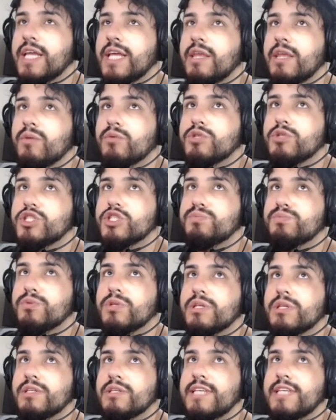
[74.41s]
then we'll just
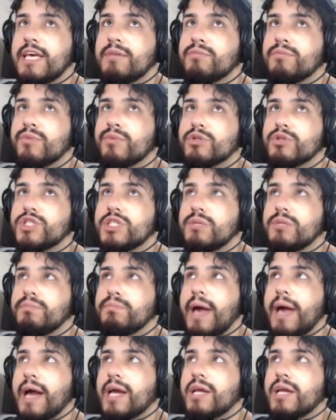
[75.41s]
put the same Roshi
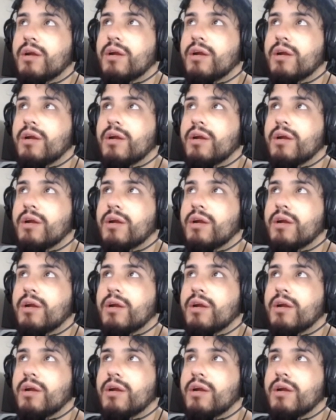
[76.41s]
back in our